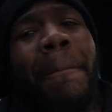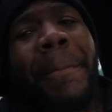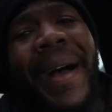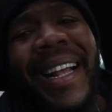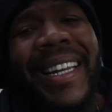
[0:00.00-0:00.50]

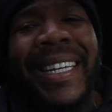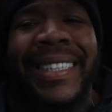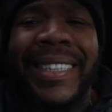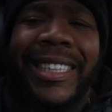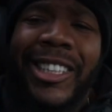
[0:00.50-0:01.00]
but
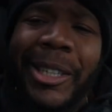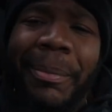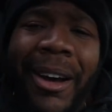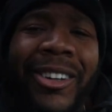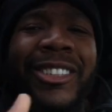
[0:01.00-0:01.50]
this year
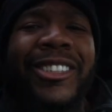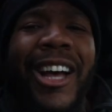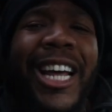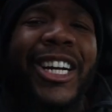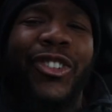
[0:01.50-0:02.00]
model is
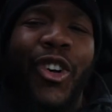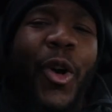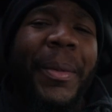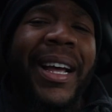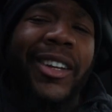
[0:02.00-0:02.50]
starting to
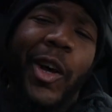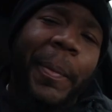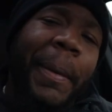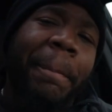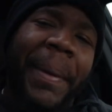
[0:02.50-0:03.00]
grow me a little
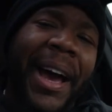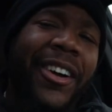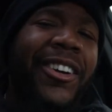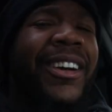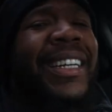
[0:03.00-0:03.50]
bit
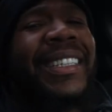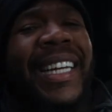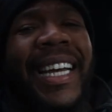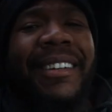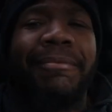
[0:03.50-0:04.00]
better
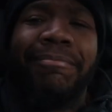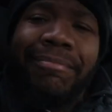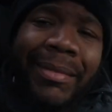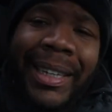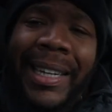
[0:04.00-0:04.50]
than
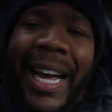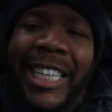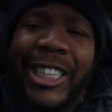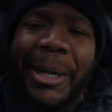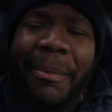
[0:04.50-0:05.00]
last year